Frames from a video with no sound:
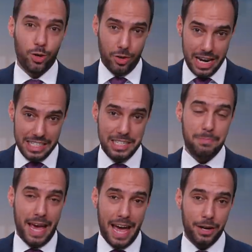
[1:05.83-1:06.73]
Crazy
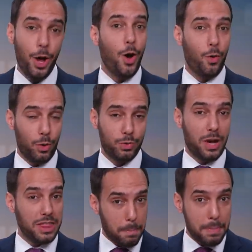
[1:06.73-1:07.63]
bad was
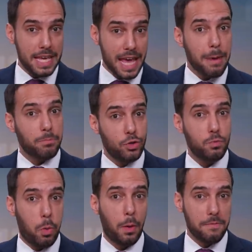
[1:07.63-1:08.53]
when the
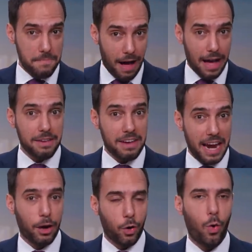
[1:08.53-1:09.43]
PM2.5
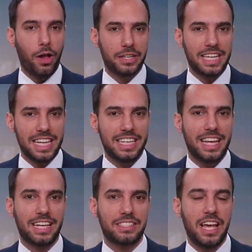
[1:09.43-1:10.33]
air quality
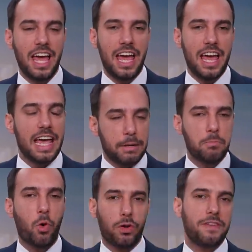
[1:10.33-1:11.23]
index hit
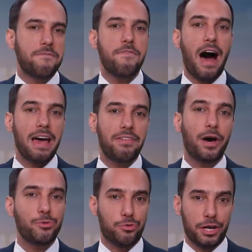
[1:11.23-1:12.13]
more than
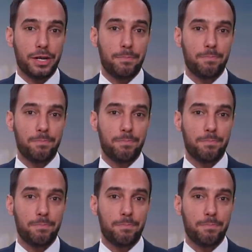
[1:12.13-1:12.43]
500.